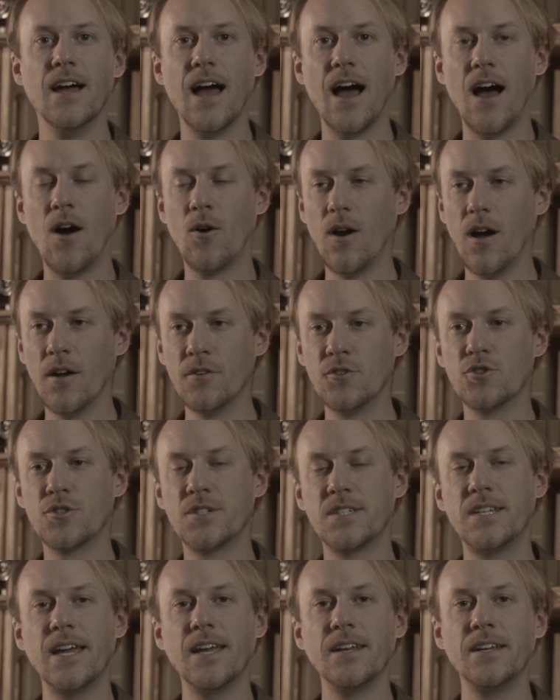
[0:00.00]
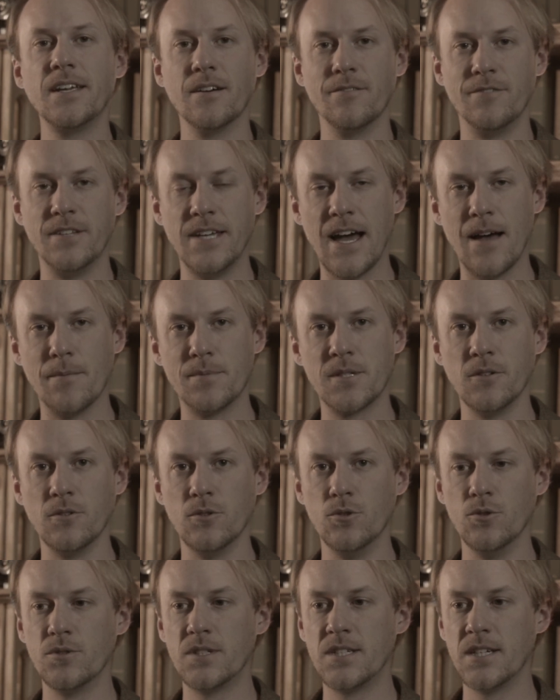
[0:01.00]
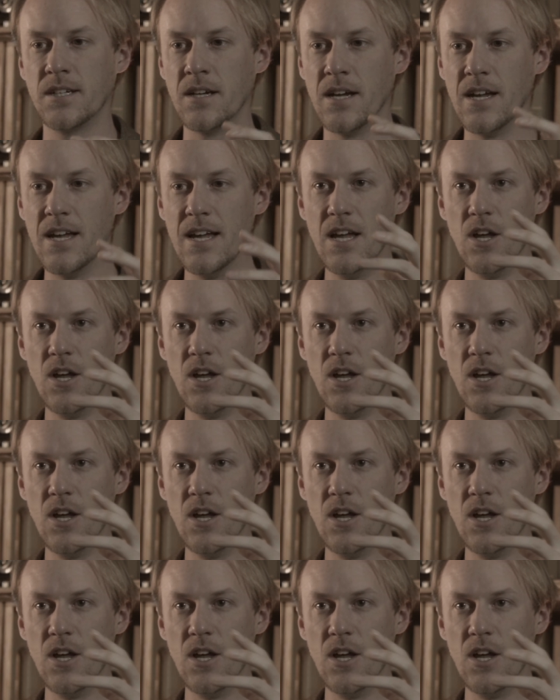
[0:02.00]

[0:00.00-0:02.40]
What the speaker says: our understanding of the absolute, to